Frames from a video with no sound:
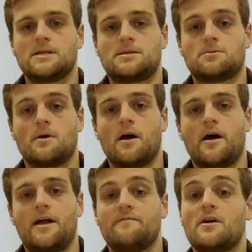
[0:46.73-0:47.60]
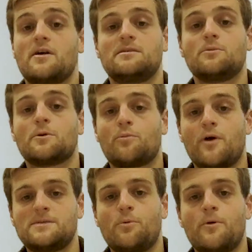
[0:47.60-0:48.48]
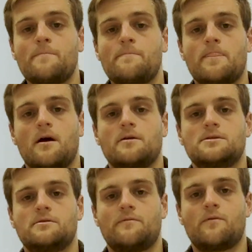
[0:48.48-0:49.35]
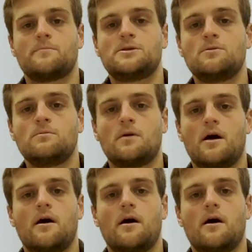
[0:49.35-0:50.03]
It's uh, at a very similar price point uh, to the Form 2,